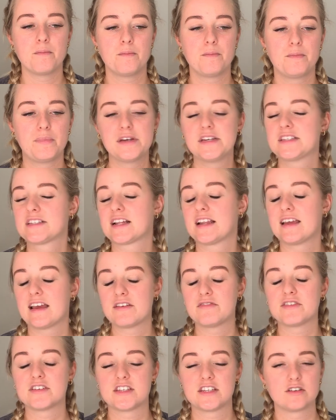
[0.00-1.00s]
Basically
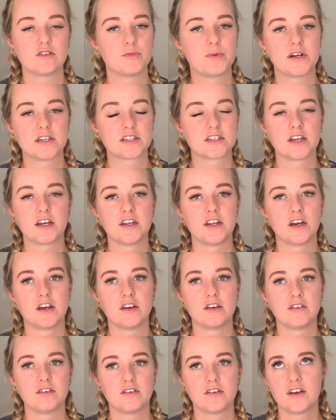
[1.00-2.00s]
every single person I
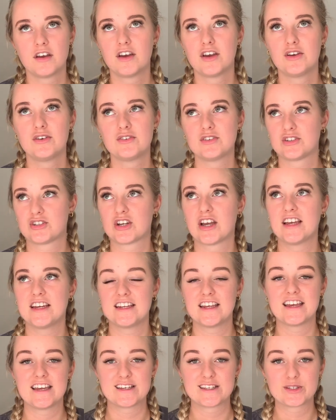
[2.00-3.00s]
know who's a
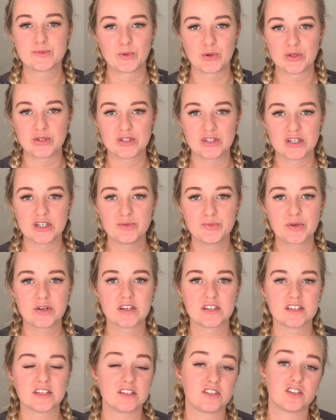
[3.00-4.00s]
tradie is sponsored
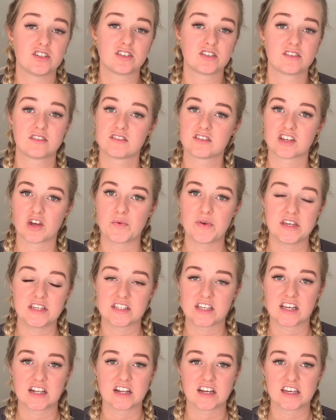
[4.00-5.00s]
because it's just so
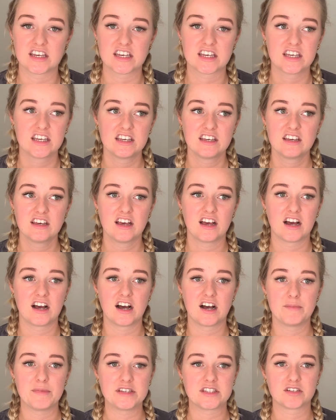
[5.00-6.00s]
easy. Like
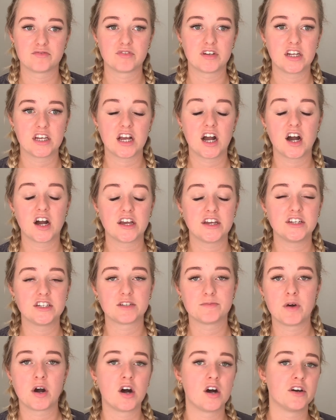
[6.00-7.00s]
it's a really high in
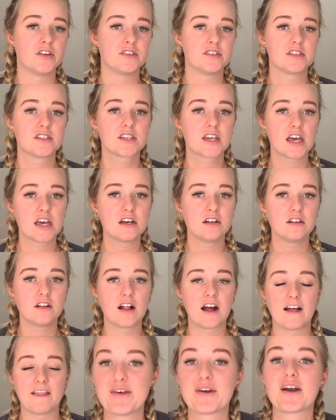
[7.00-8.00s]
demand skill,
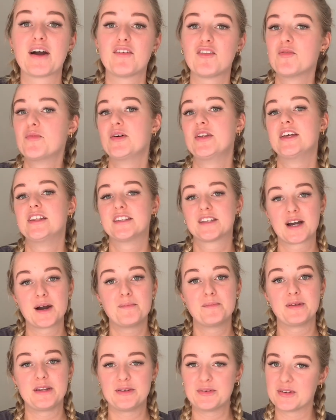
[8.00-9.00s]
and the government and the
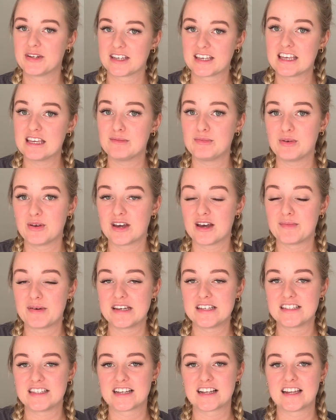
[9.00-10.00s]
company want to keep you here
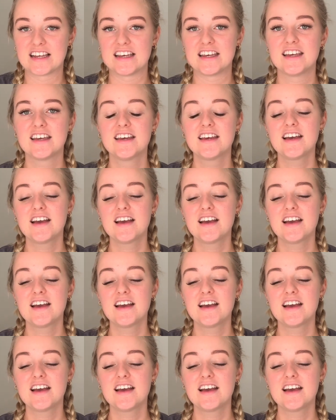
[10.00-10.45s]
basically.